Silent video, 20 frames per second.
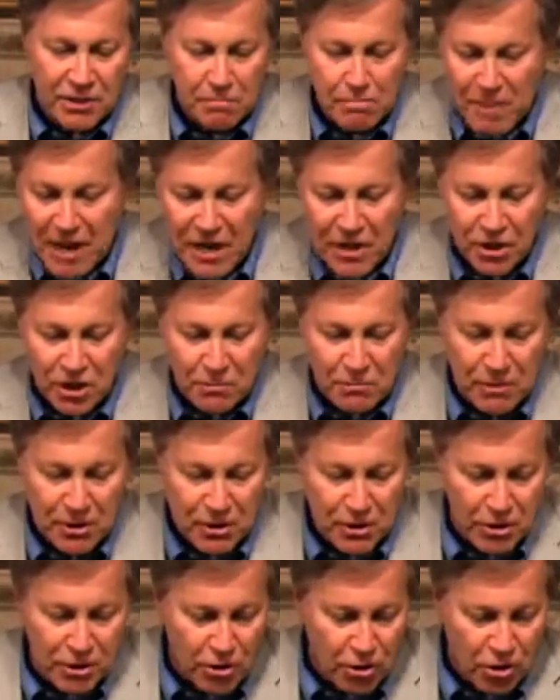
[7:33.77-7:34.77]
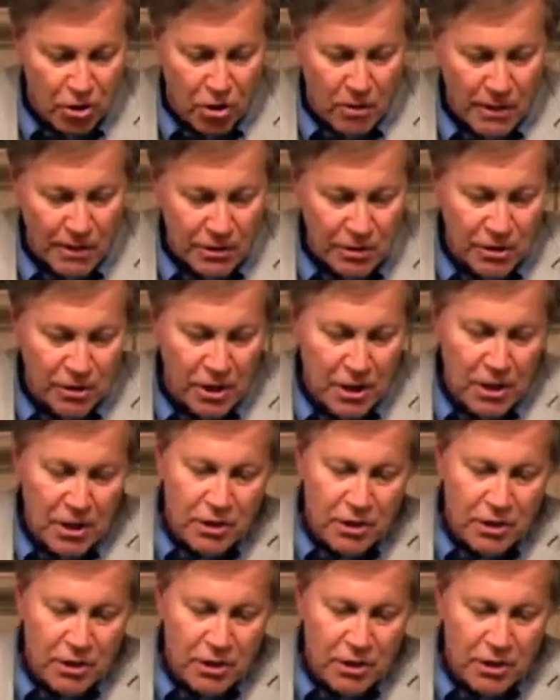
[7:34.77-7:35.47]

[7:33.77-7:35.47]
basement, turrets,